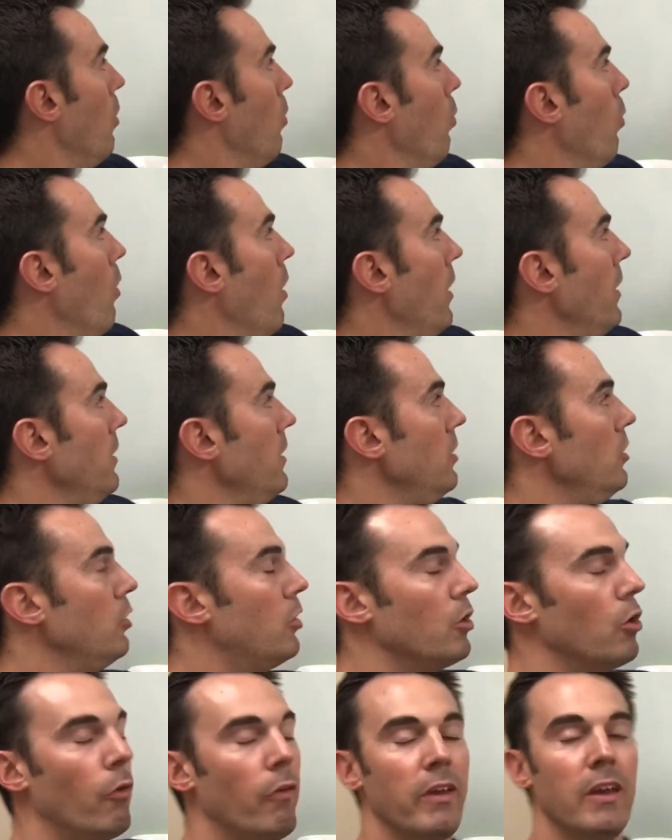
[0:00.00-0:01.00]
One, you
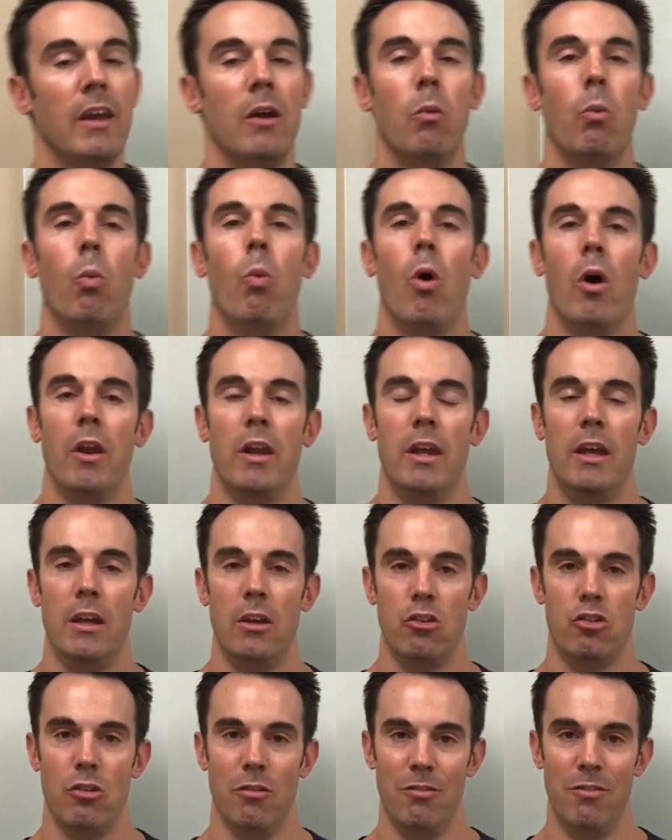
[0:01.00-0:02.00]
can only get 1
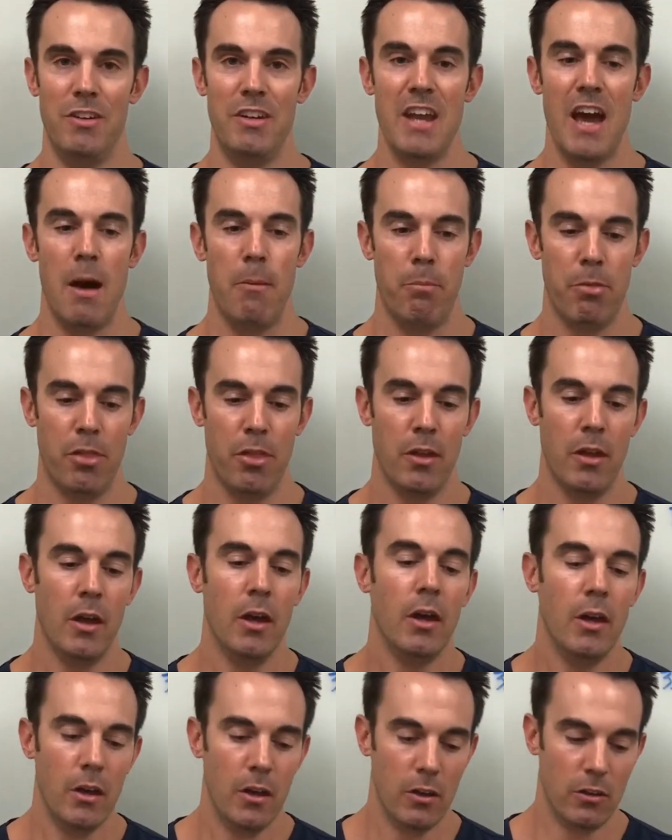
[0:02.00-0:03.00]
inch of depth.
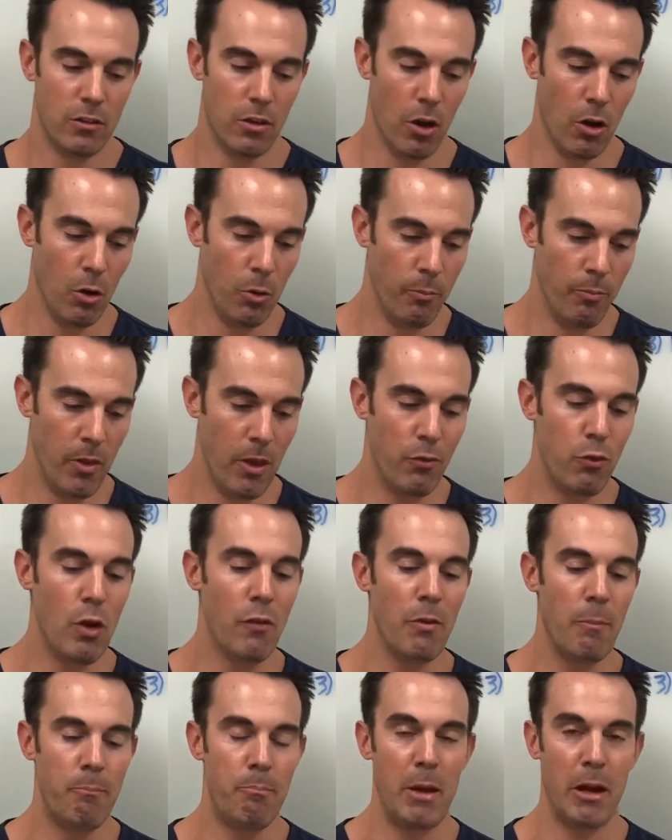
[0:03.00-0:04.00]
So if you
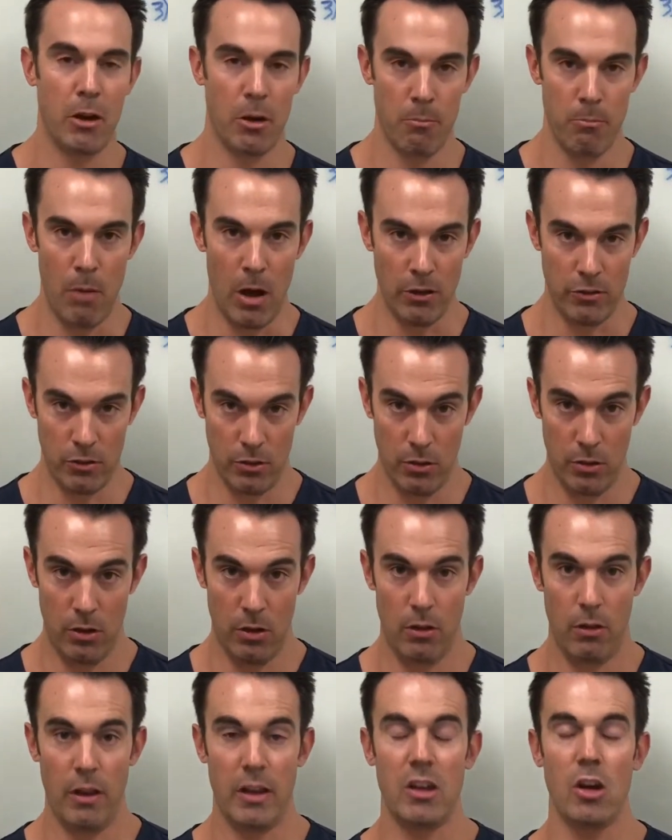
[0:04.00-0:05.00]
have a bigger muscle,
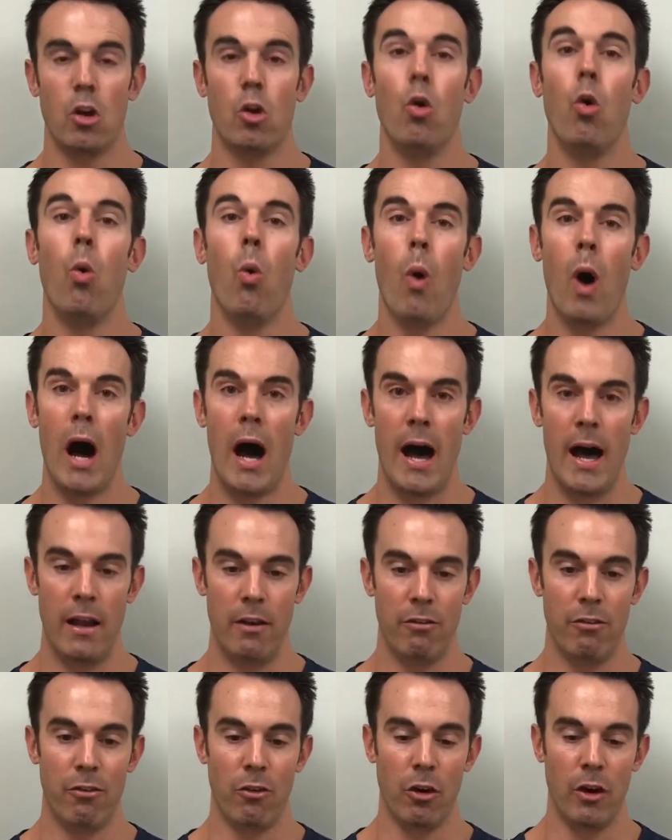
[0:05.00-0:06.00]
like a quad
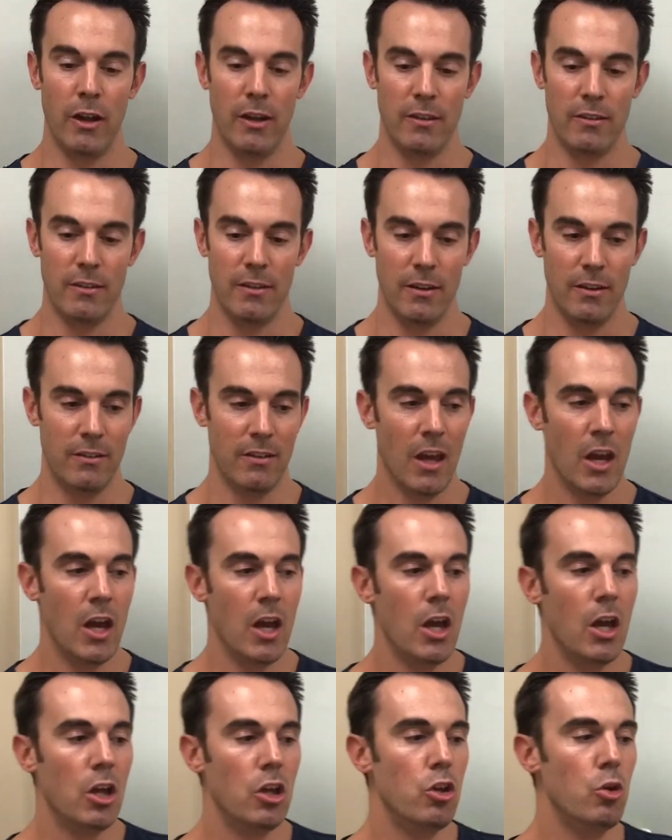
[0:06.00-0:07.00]
for instance,
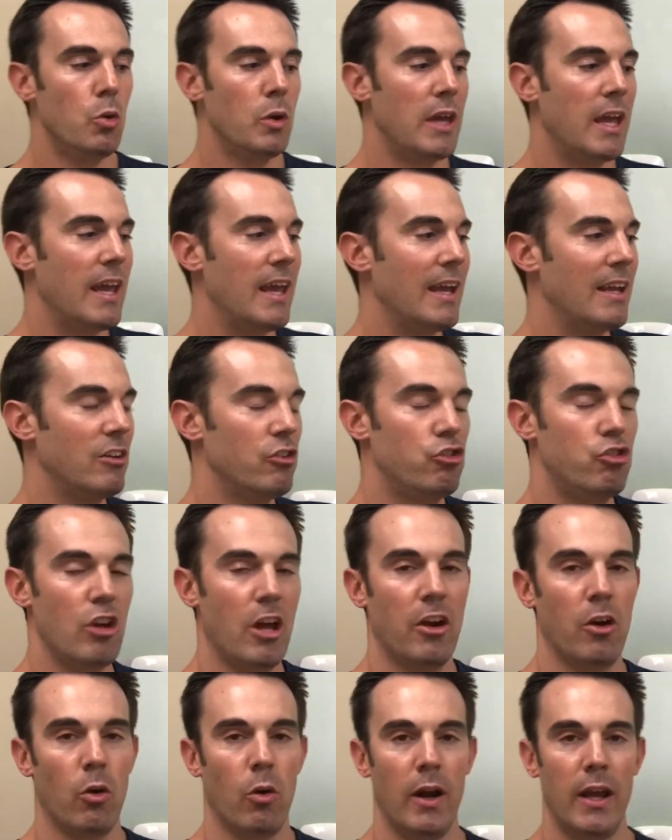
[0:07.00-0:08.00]
you can't
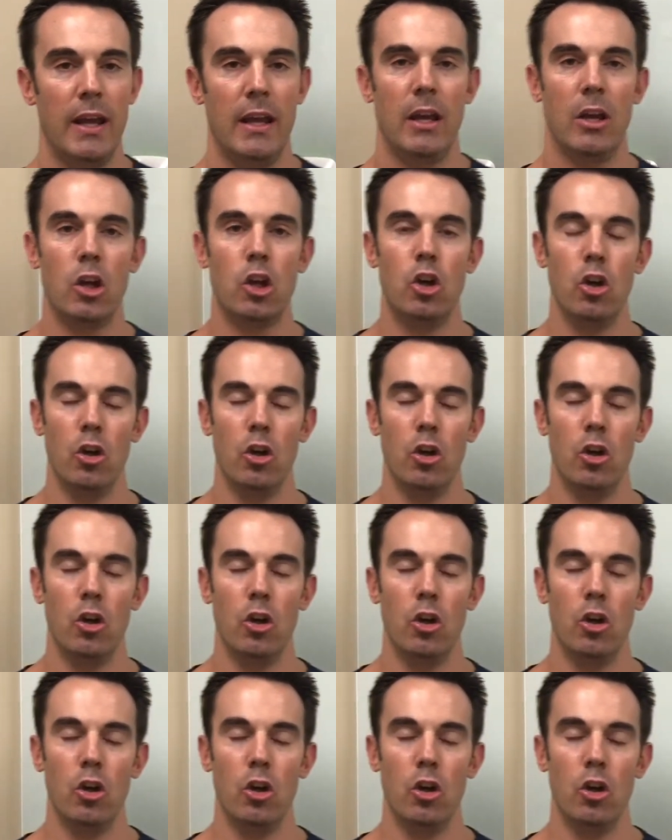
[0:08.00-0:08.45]
generate